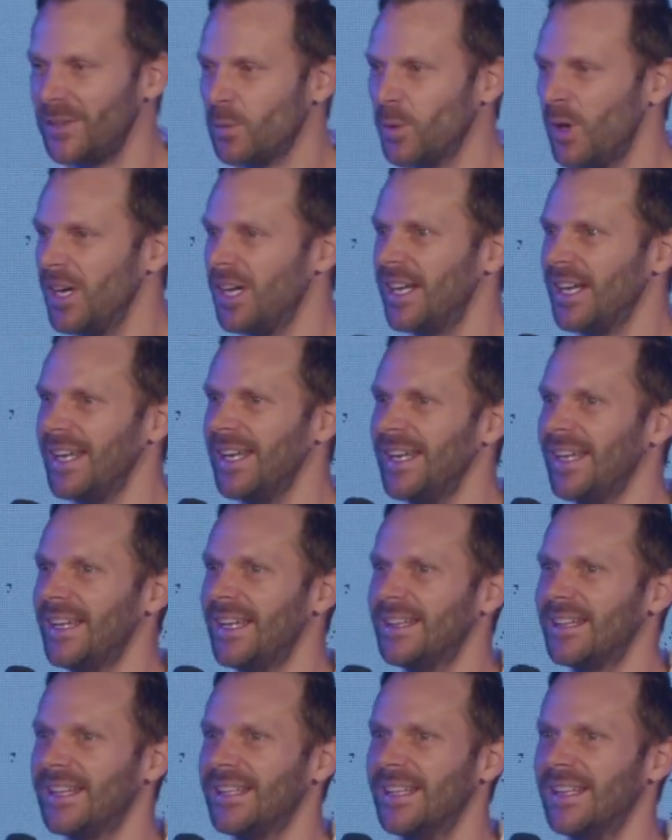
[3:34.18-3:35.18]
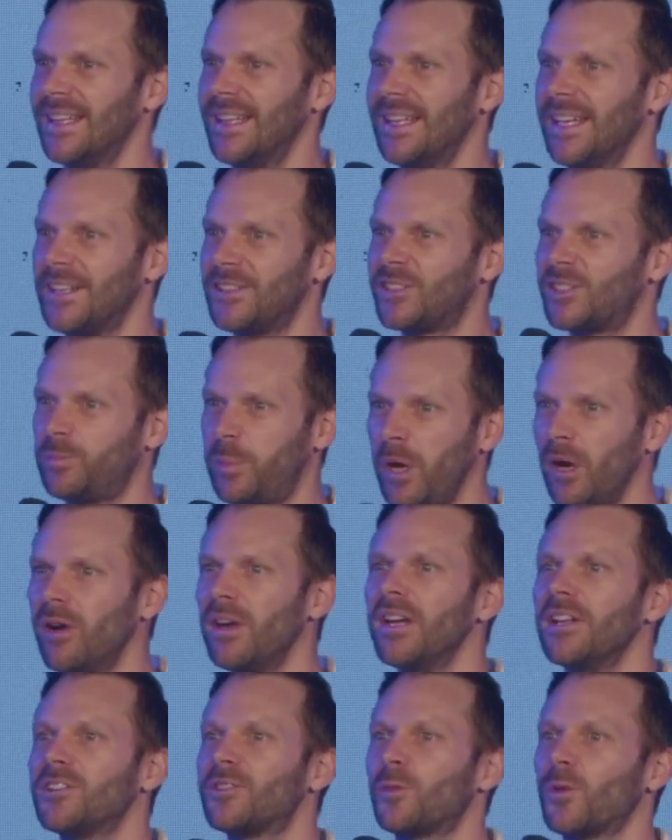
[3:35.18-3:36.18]
what the
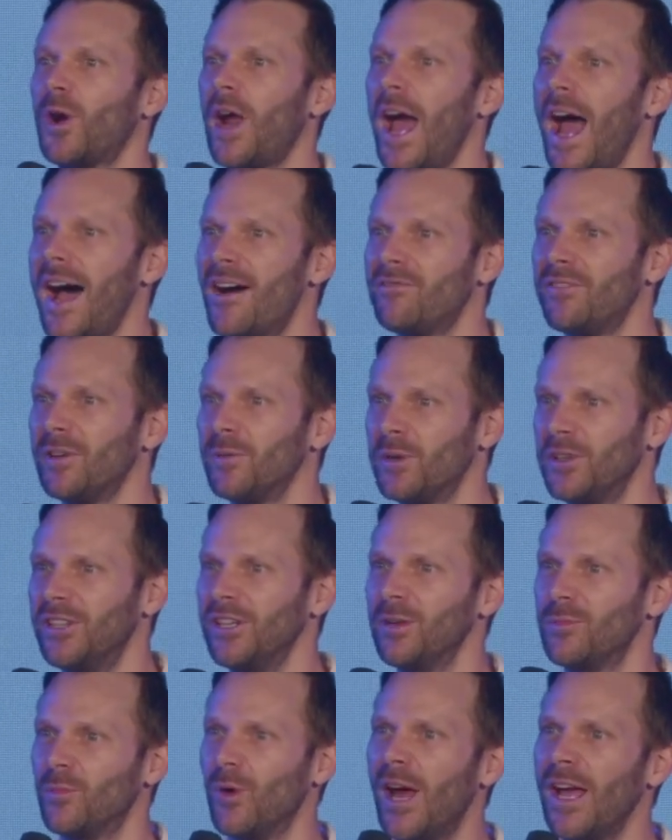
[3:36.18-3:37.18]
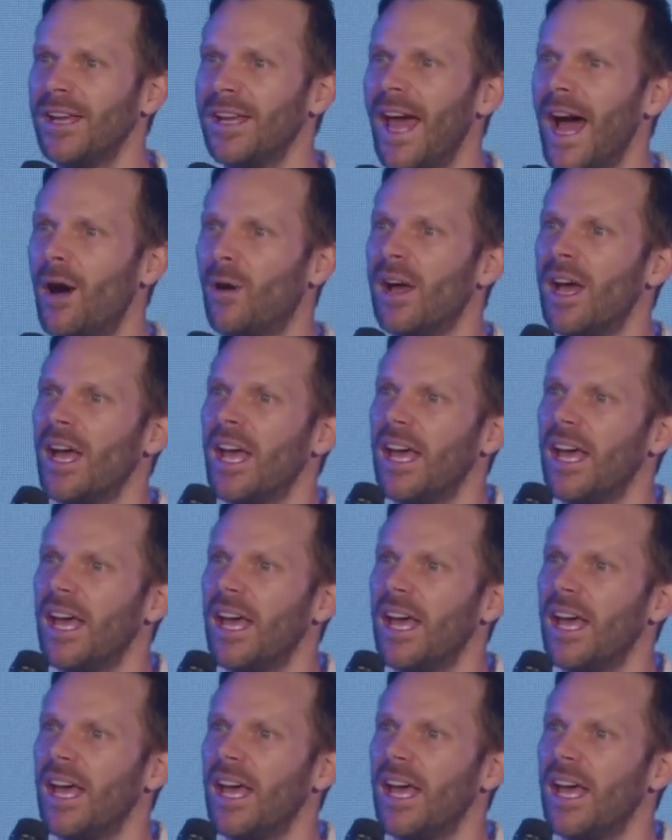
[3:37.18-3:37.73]
experience we're having with him right now.